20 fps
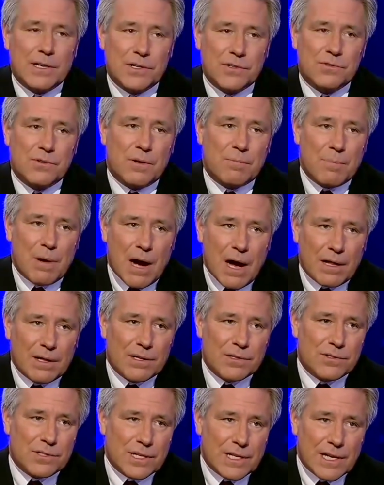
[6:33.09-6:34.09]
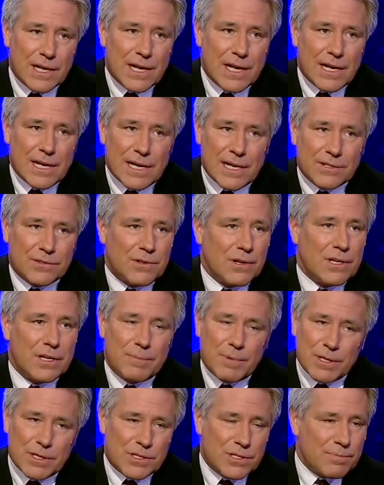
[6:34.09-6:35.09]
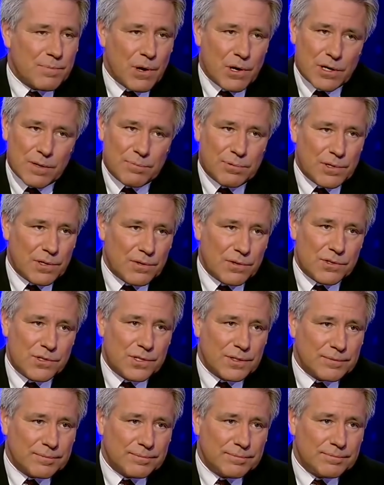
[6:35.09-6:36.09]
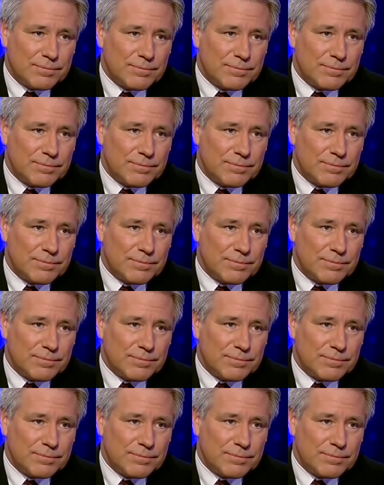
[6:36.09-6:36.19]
industrial policy is going to be the smart approach.